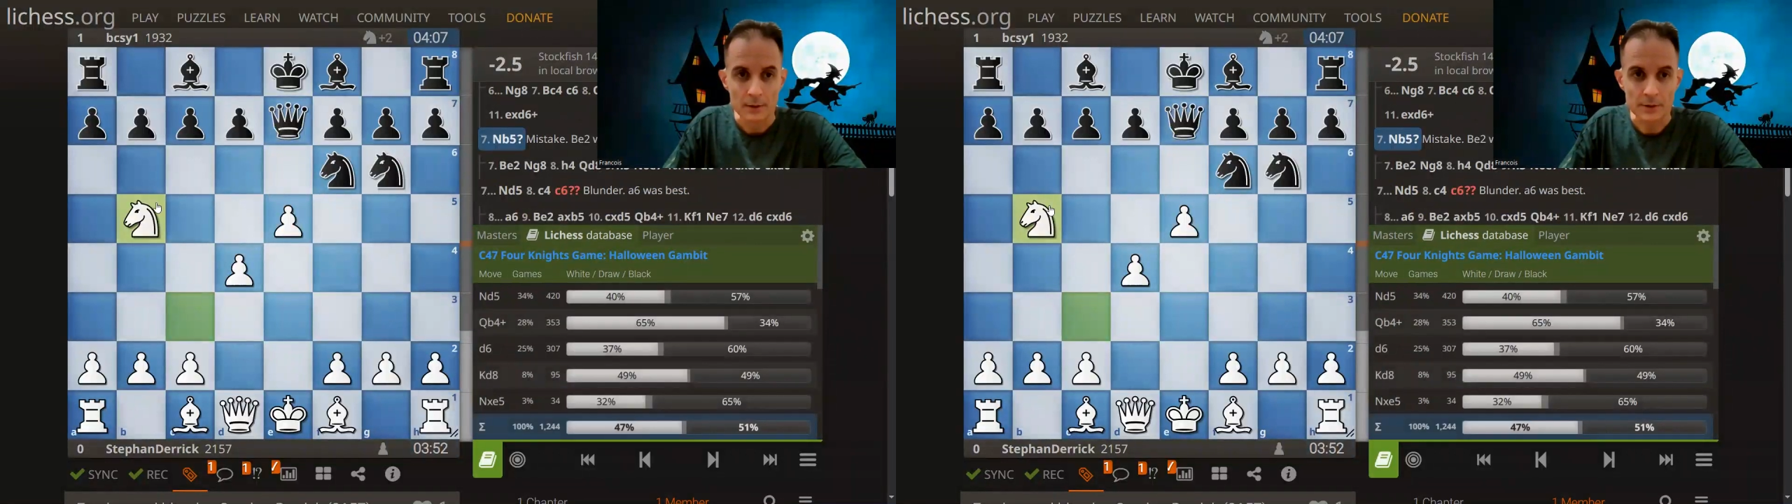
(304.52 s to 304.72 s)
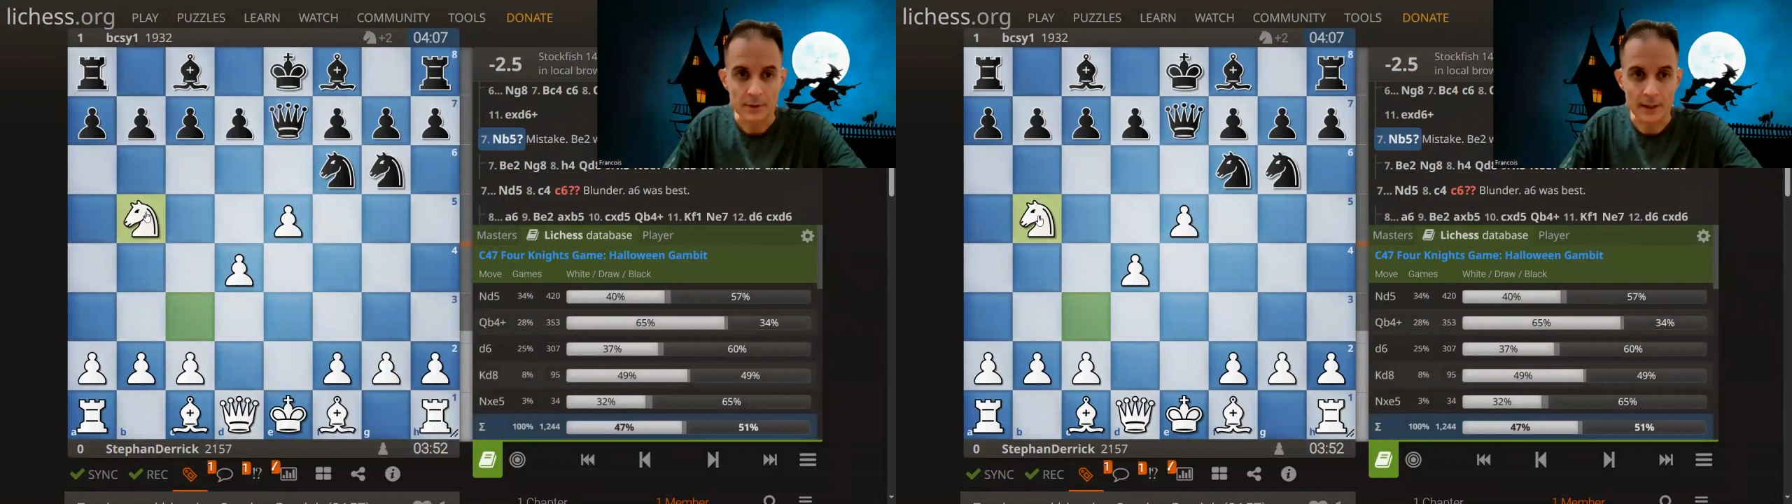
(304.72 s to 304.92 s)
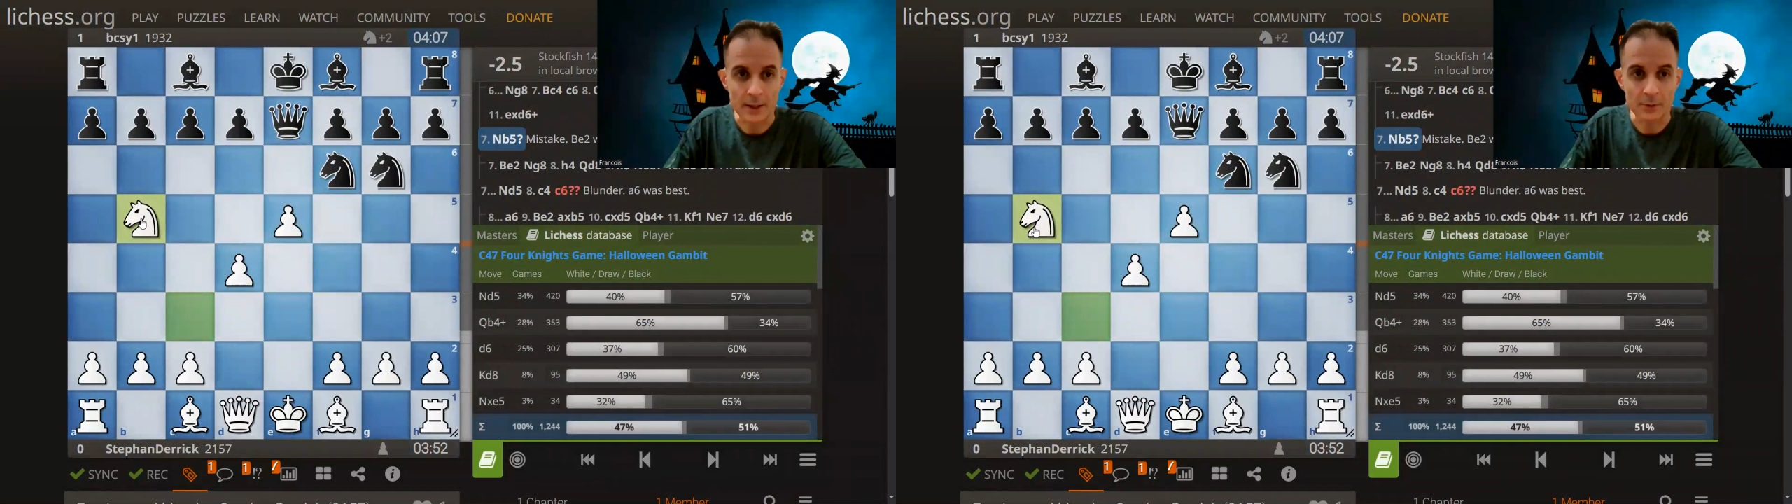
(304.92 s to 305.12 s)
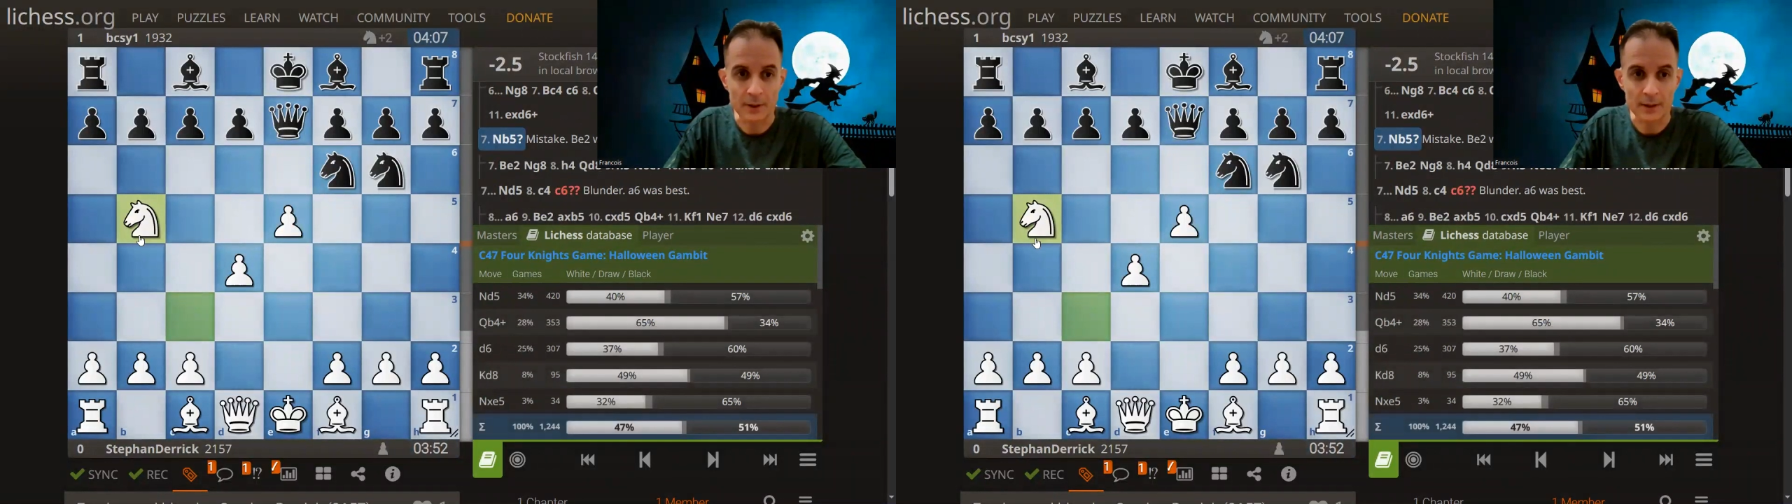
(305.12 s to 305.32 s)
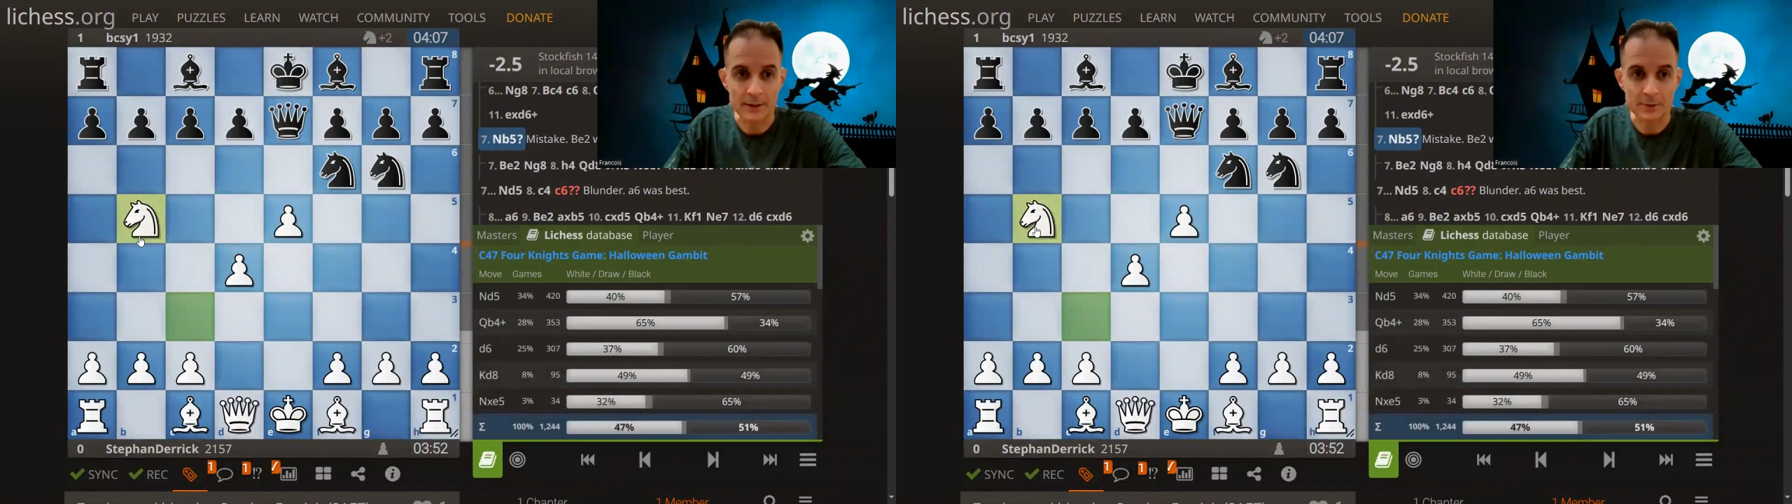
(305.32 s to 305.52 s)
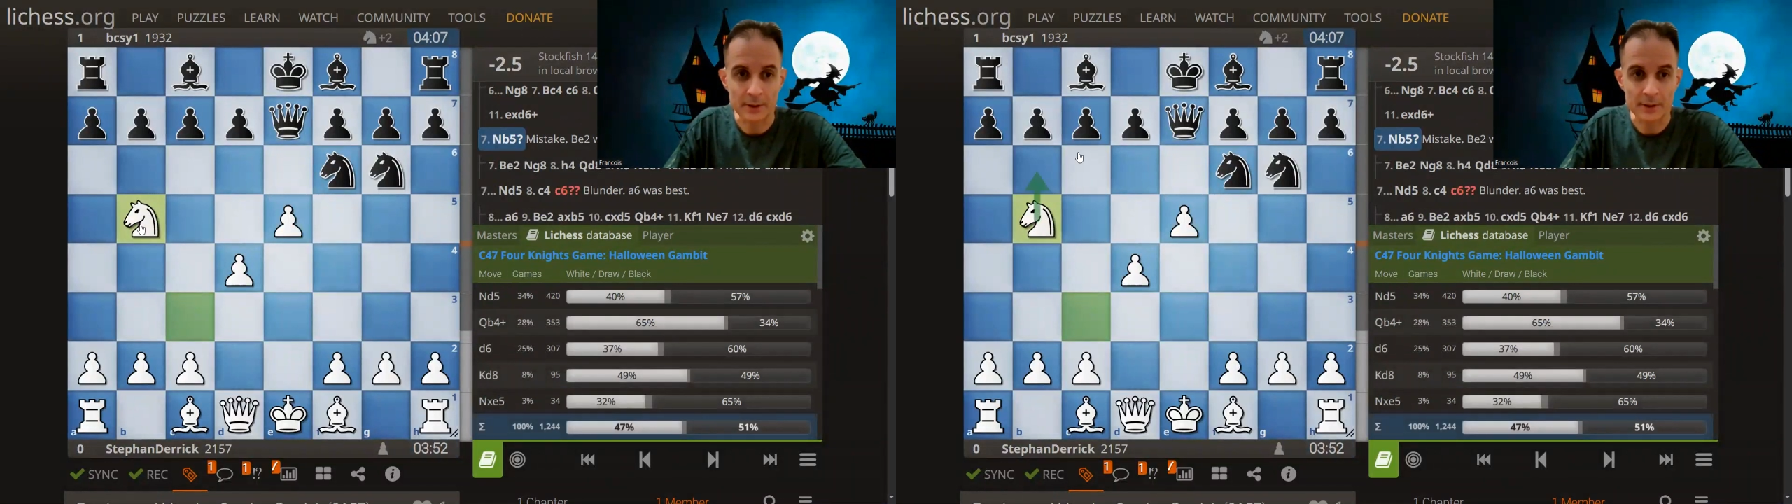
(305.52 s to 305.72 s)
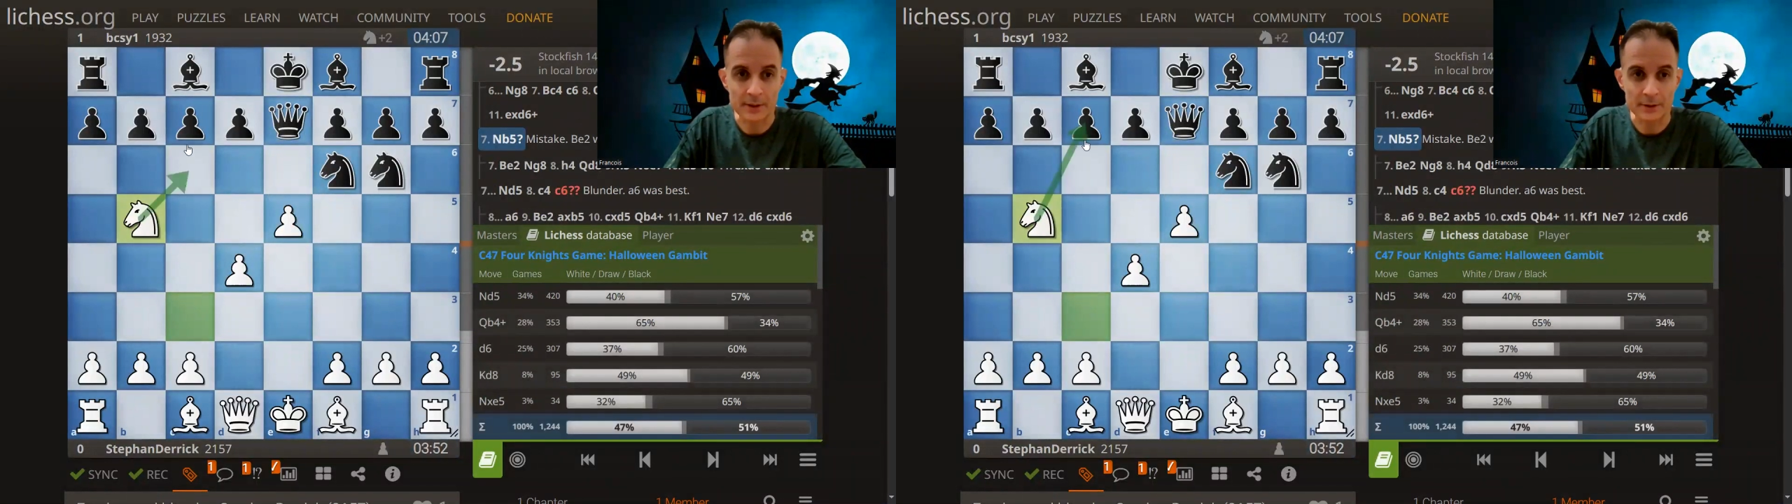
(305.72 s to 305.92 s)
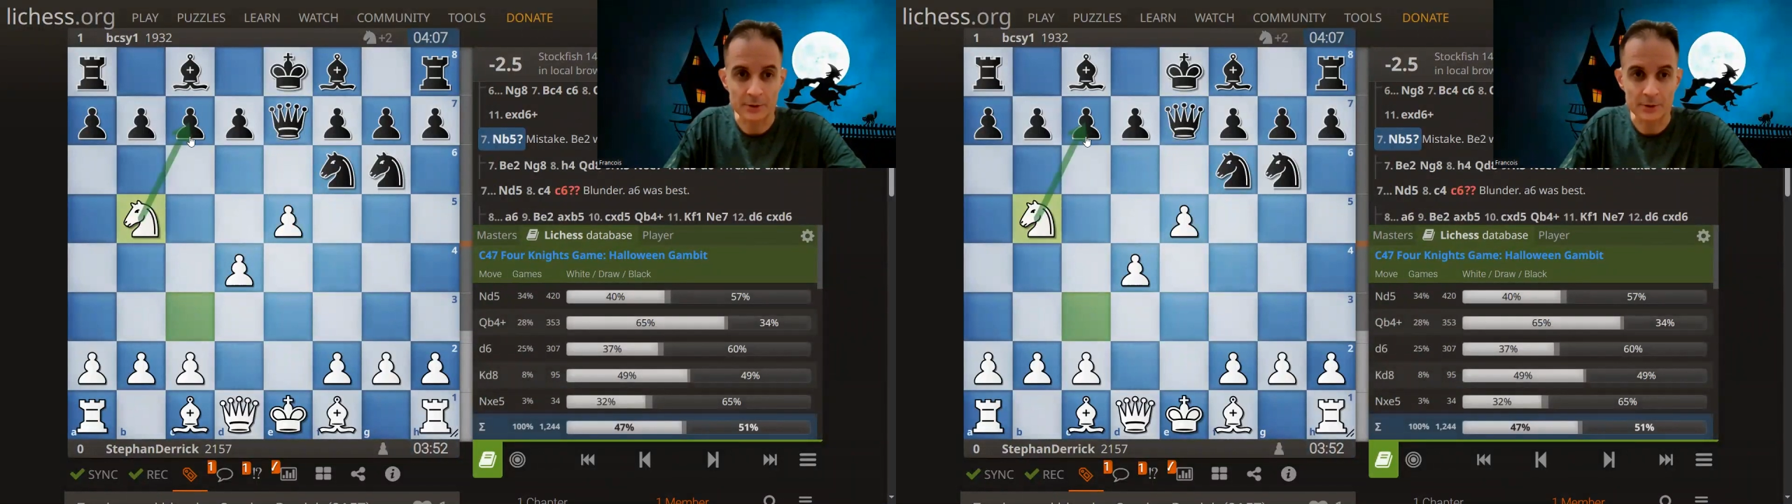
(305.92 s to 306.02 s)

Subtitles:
So now I threaten